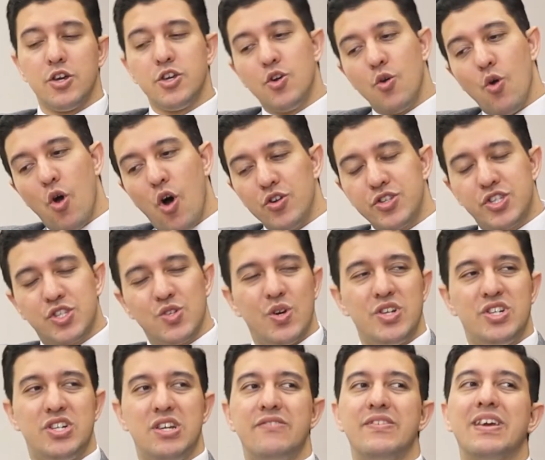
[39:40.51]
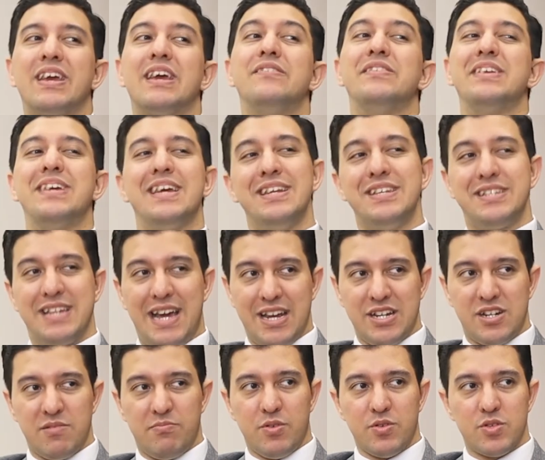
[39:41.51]
You're also achieving in the
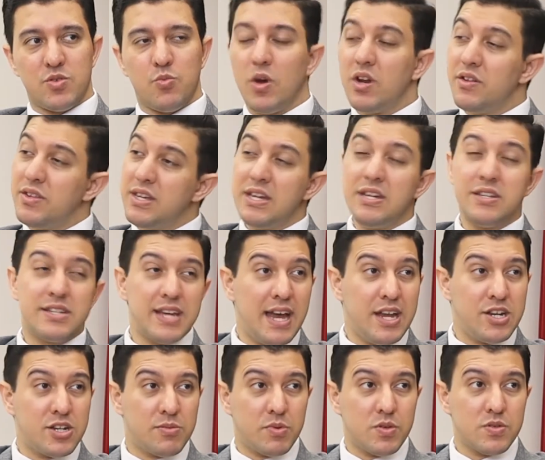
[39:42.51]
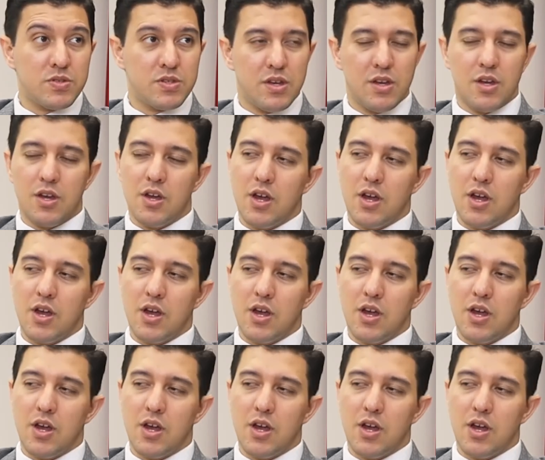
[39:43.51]
intangibles. What are the intangibles?